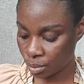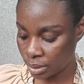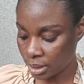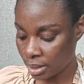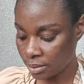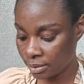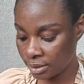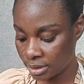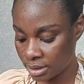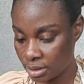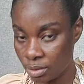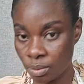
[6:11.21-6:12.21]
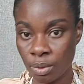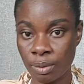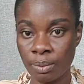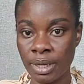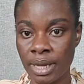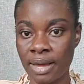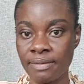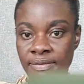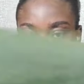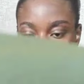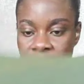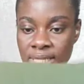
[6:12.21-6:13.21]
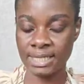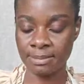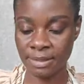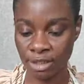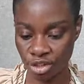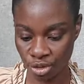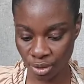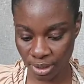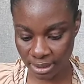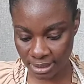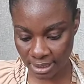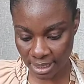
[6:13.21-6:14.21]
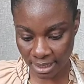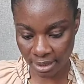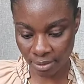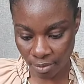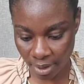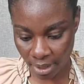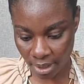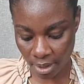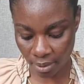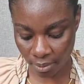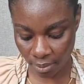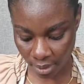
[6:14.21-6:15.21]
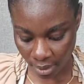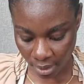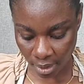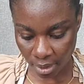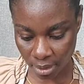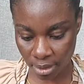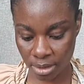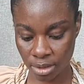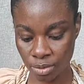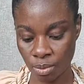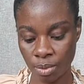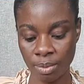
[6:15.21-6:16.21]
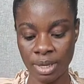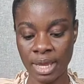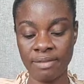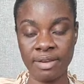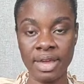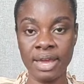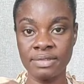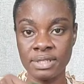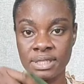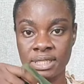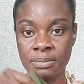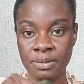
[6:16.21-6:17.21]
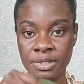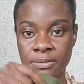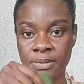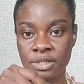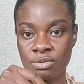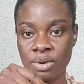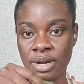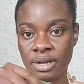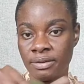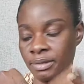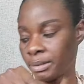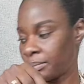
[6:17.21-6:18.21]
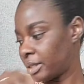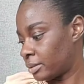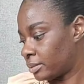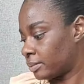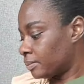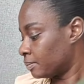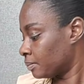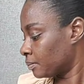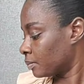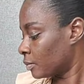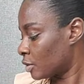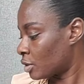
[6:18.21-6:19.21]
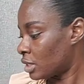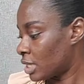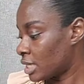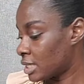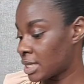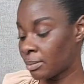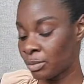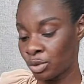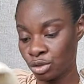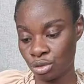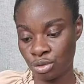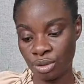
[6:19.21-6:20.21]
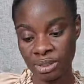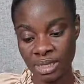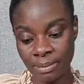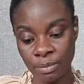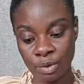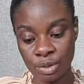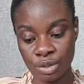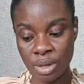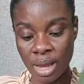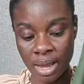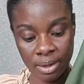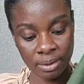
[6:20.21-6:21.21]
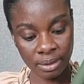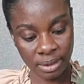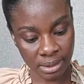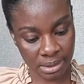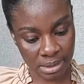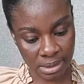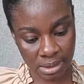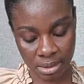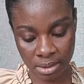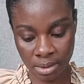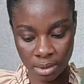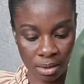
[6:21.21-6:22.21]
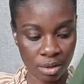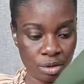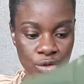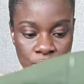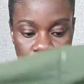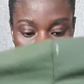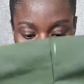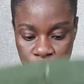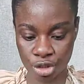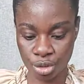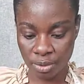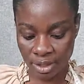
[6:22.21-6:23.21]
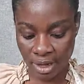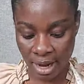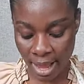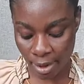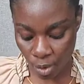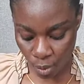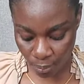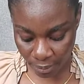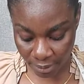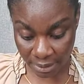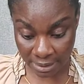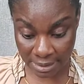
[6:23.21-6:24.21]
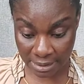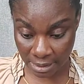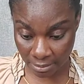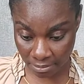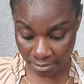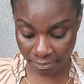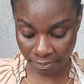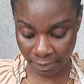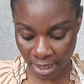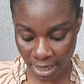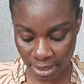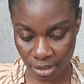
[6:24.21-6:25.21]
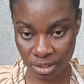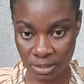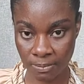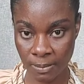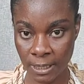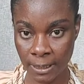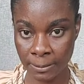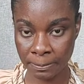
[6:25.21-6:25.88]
now this is what we have. This has been joined together right now. This is what we have. I have the zipper space right in the middle. So the next thing I'm going to do is I'm going to iron this to make sure that I open the seam that I just made.